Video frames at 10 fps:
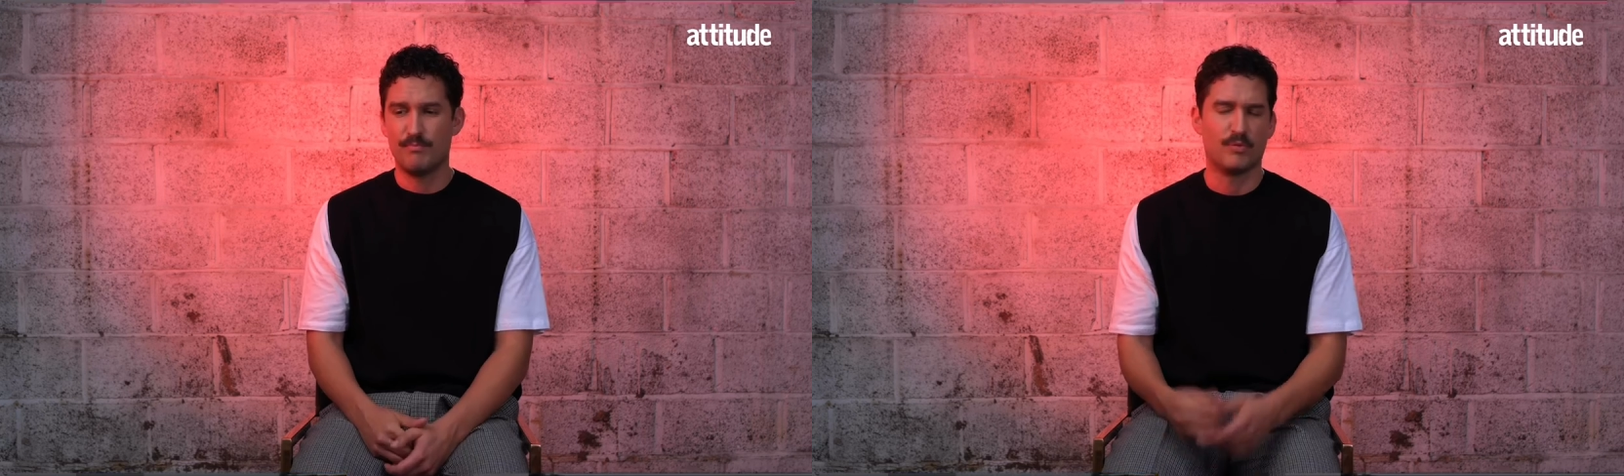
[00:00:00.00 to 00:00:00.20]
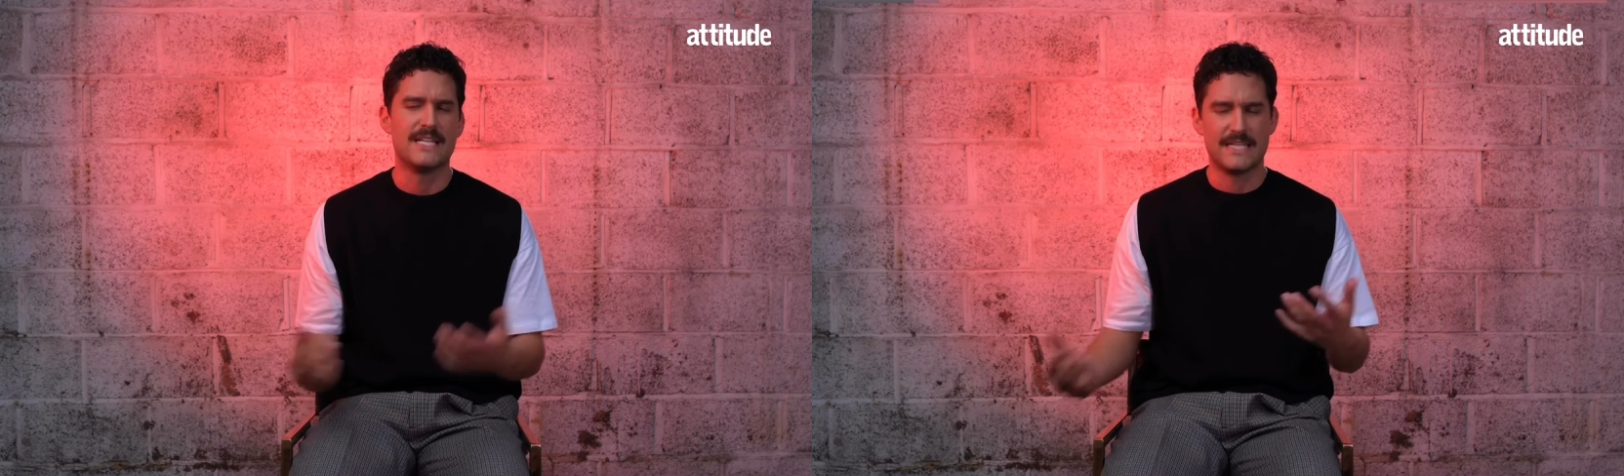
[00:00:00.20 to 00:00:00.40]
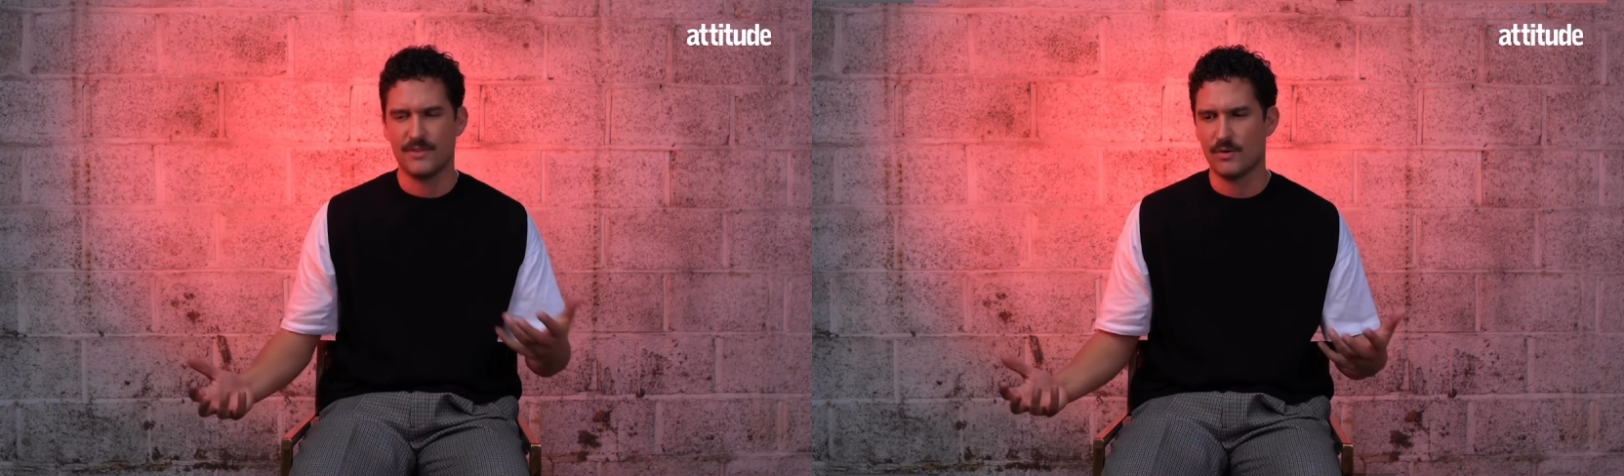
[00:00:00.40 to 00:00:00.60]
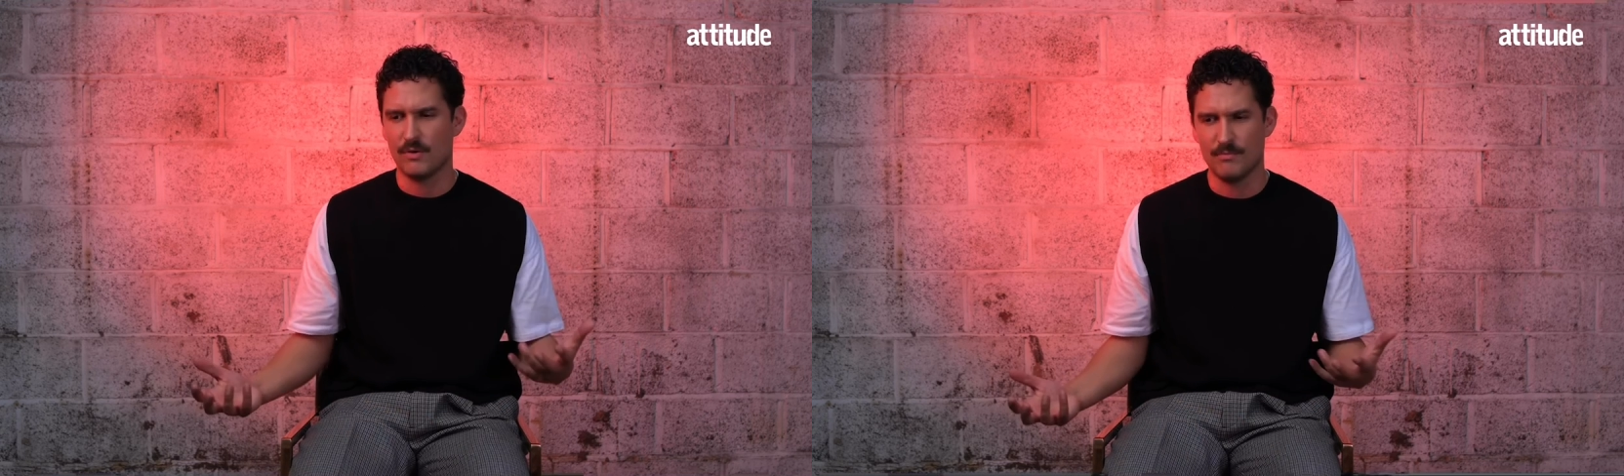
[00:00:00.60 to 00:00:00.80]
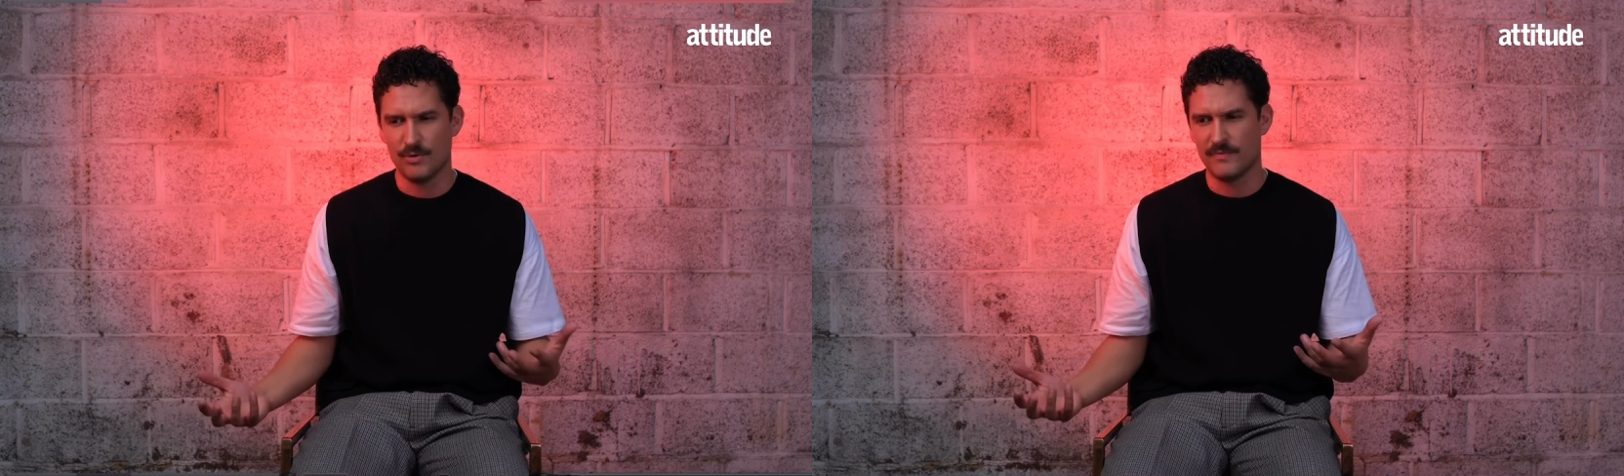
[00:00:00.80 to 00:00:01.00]
brilliant that
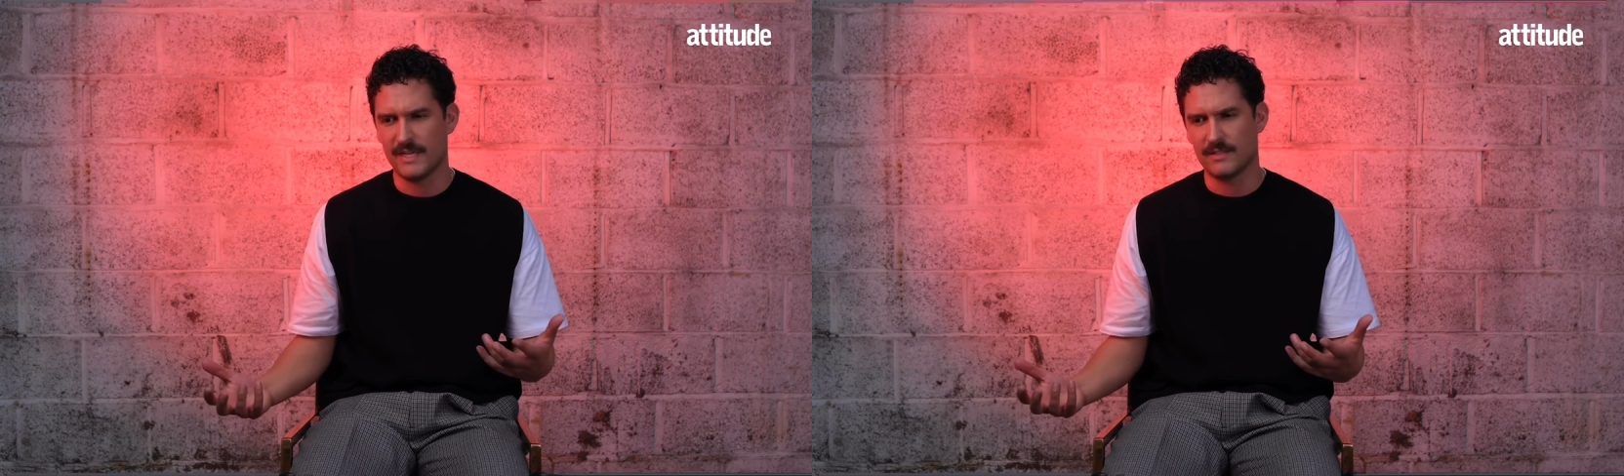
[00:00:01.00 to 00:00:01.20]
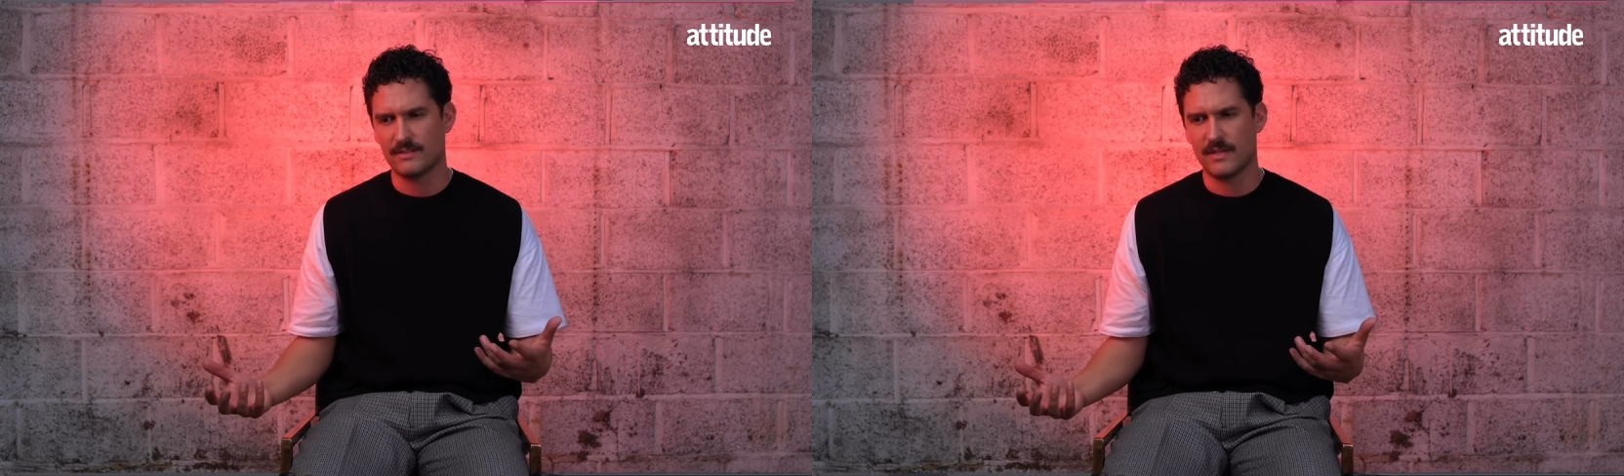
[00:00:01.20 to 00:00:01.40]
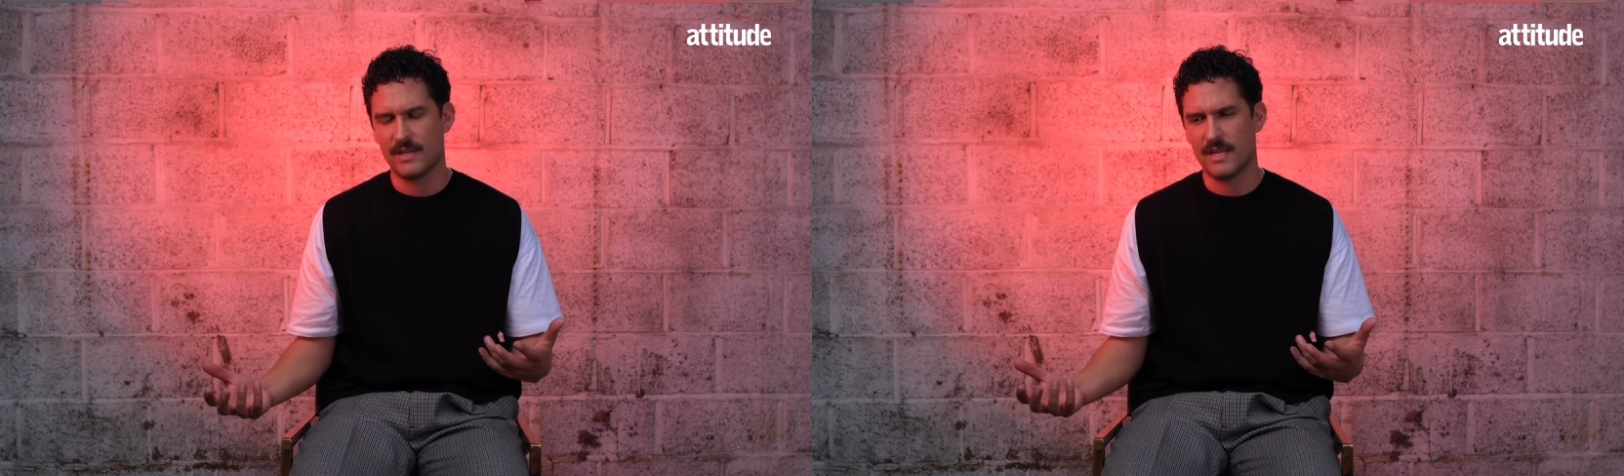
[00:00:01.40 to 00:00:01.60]
we're moving